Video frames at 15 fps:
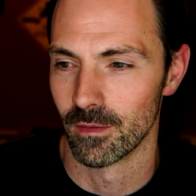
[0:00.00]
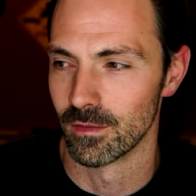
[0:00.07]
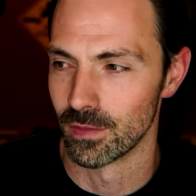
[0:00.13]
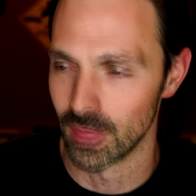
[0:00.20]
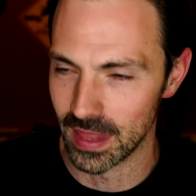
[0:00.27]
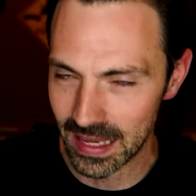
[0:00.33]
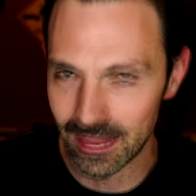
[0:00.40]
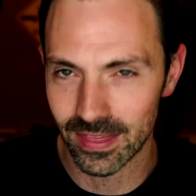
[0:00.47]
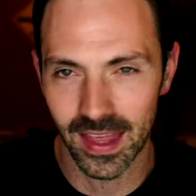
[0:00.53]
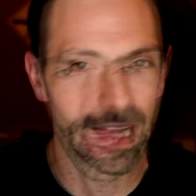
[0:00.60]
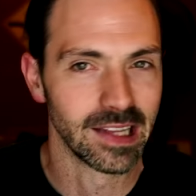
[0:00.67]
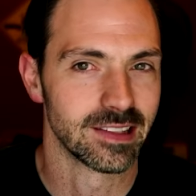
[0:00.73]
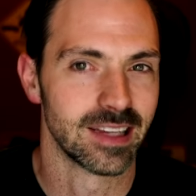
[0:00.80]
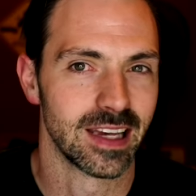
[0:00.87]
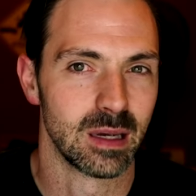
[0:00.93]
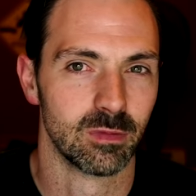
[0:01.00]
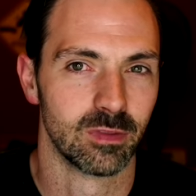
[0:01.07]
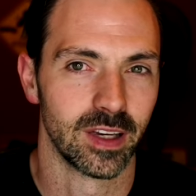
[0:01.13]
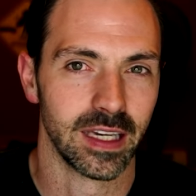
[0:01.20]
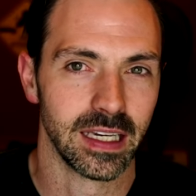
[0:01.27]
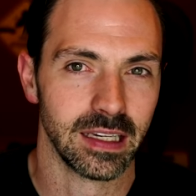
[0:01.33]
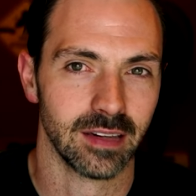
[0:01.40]
In that same
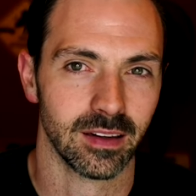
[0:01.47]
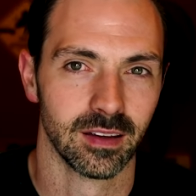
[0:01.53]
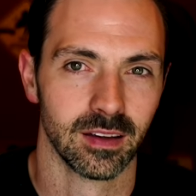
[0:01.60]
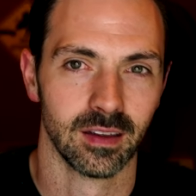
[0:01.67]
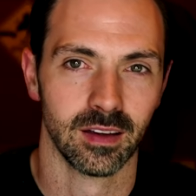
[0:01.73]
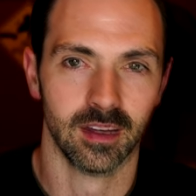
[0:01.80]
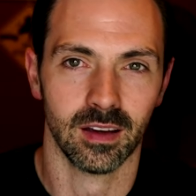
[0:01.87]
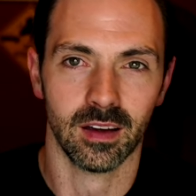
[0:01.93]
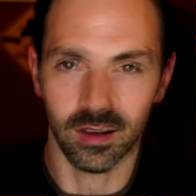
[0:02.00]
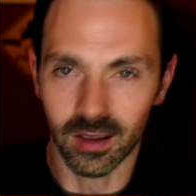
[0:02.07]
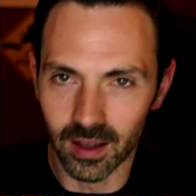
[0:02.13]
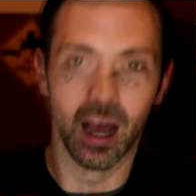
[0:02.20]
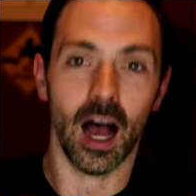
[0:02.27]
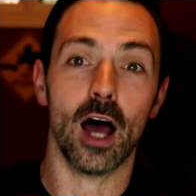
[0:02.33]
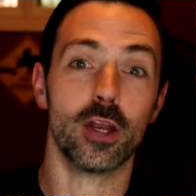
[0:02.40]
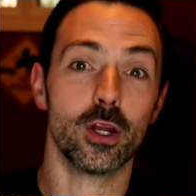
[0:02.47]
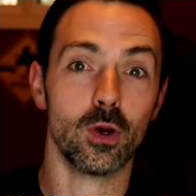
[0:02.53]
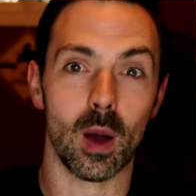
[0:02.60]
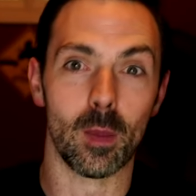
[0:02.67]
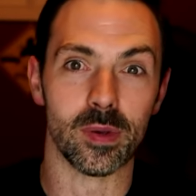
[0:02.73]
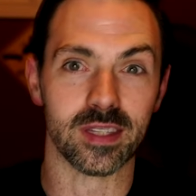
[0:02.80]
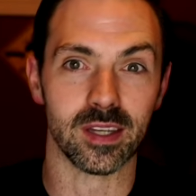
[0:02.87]
vein, a new
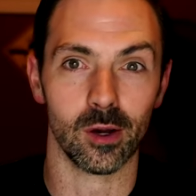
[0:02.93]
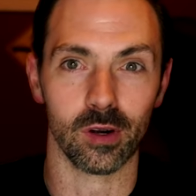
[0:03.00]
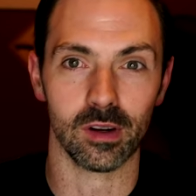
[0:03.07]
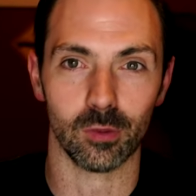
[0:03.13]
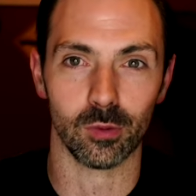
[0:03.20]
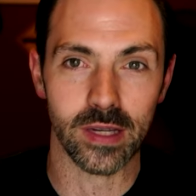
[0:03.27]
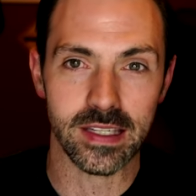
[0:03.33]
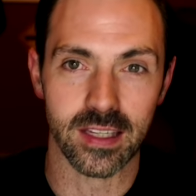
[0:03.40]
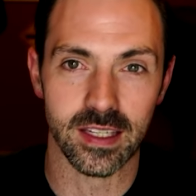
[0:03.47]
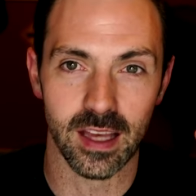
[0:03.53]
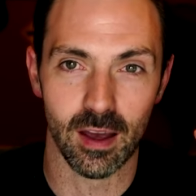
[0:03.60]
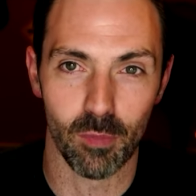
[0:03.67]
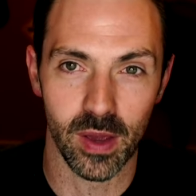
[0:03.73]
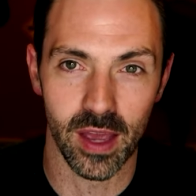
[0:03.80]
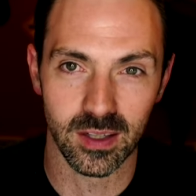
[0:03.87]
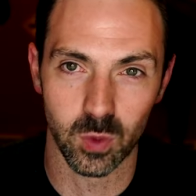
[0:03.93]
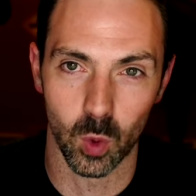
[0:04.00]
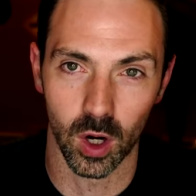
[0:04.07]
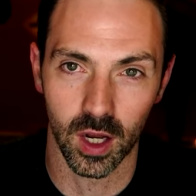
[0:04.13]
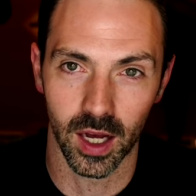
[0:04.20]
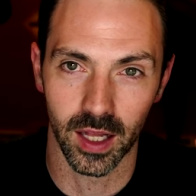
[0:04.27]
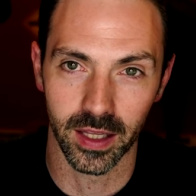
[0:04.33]
episode of Wheezy's FPS War
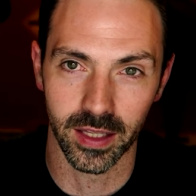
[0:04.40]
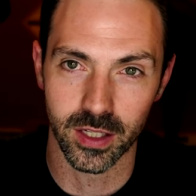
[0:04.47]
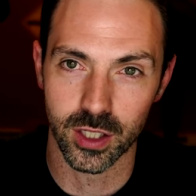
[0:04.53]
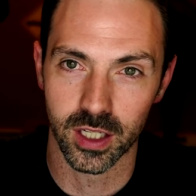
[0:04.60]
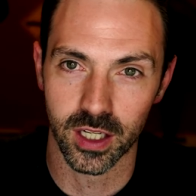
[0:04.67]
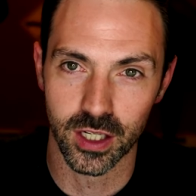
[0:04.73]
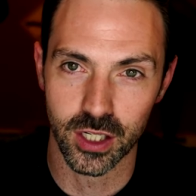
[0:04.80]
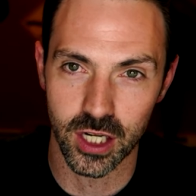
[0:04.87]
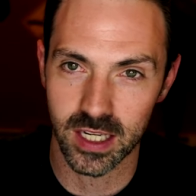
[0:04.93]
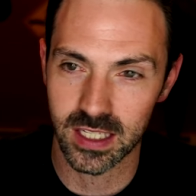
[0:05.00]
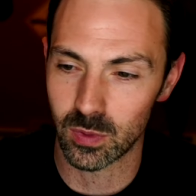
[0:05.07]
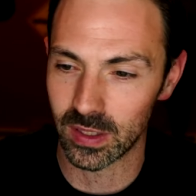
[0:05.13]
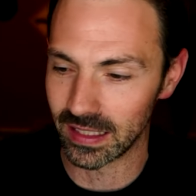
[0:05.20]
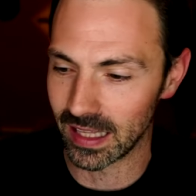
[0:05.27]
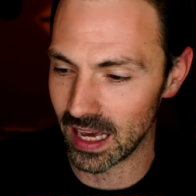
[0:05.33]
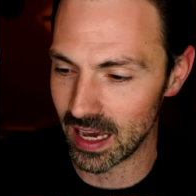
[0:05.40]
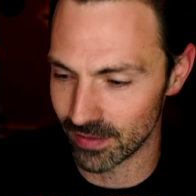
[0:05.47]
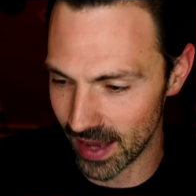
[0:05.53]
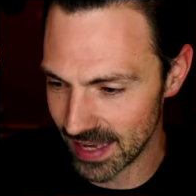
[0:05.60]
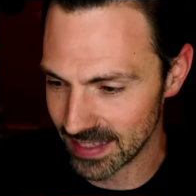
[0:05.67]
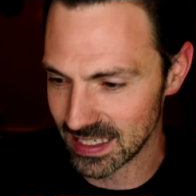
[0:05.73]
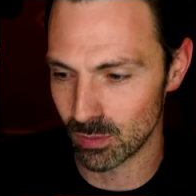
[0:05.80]
College just went live
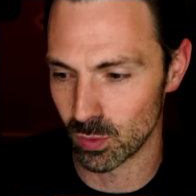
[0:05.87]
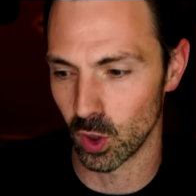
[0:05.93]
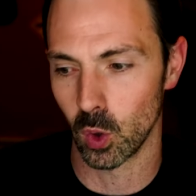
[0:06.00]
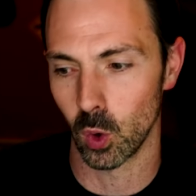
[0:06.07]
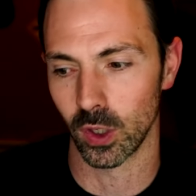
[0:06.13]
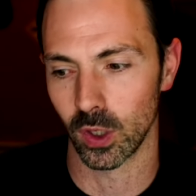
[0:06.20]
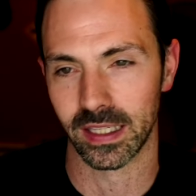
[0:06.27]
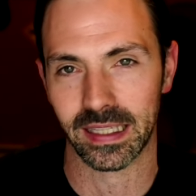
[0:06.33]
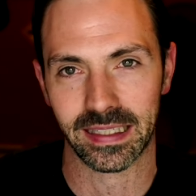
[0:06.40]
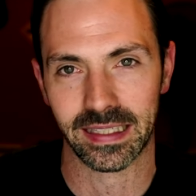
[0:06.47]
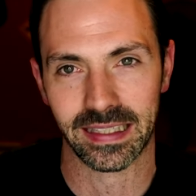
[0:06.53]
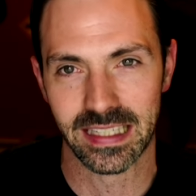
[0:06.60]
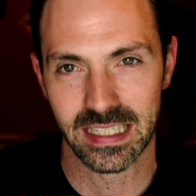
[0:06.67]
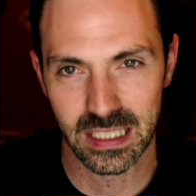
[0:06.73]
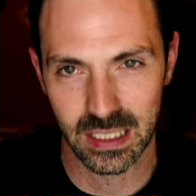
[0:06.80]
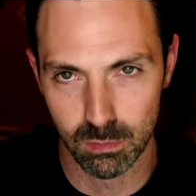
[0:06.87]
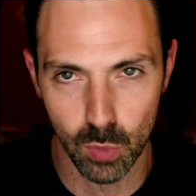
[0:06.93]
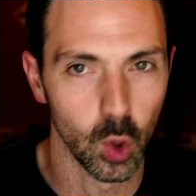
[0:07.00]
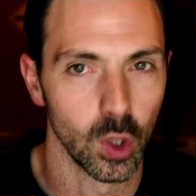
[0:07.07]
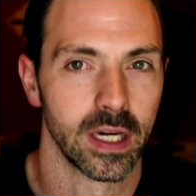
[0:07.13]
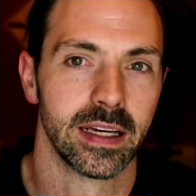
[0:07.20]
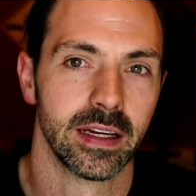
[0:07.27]
as I'm recording it this
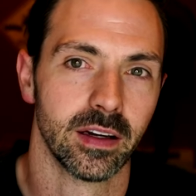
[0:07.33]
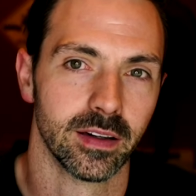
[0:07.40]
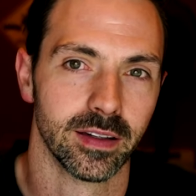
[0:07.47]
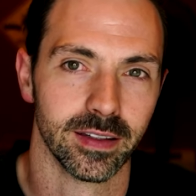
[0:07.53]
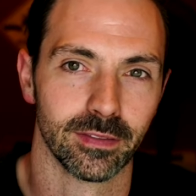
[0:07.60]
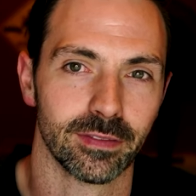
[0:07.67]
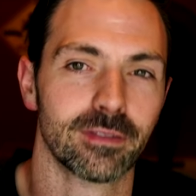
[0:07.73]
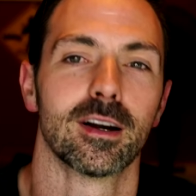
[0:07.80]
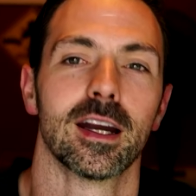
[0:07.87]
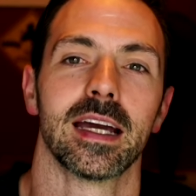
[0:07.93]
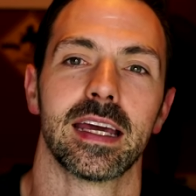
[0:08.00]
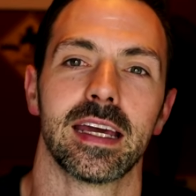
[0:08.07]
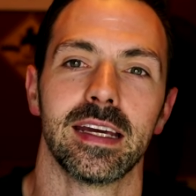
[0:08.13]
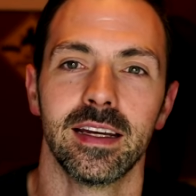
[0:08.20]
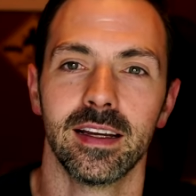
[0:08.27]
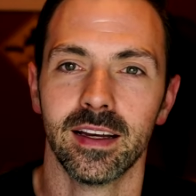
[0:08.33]
morning on Friday.